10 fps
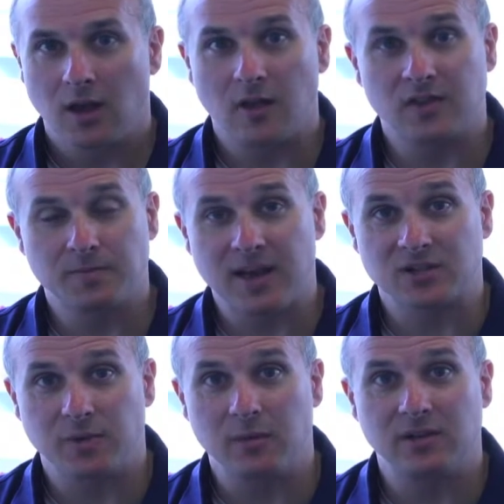Uh, this
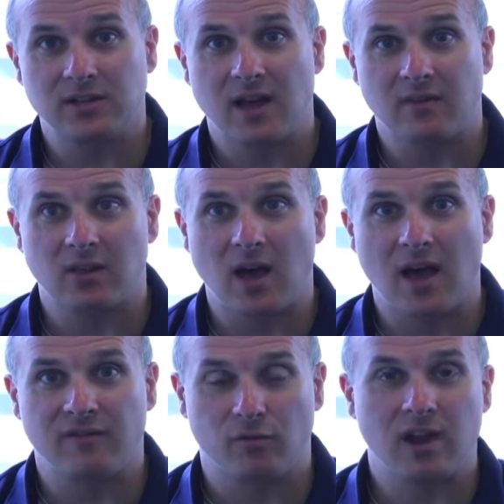past week, we did have a
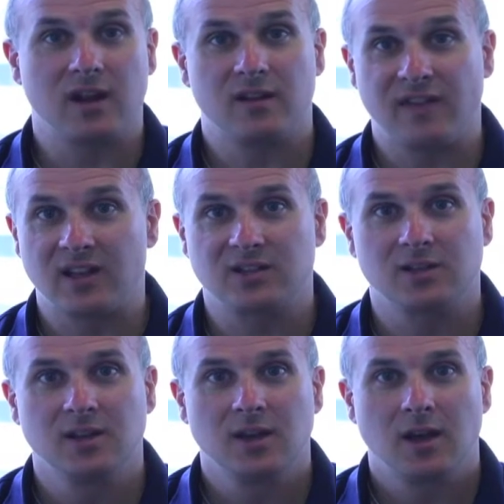live Reddit event
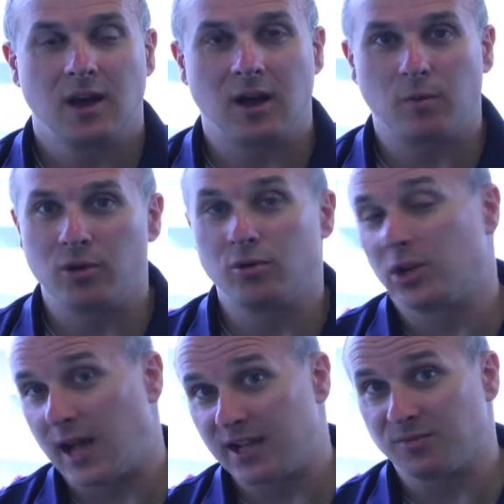uh, where you
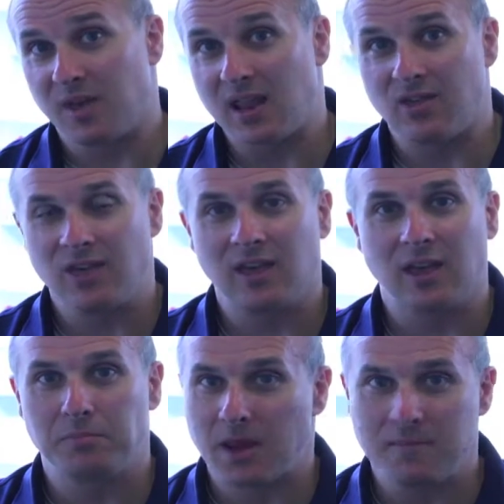could ask me anything,
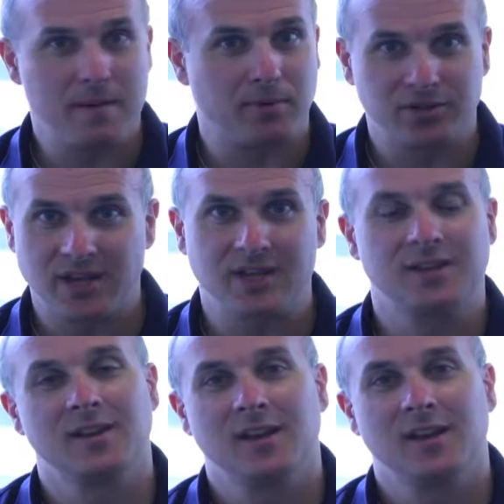and many people did.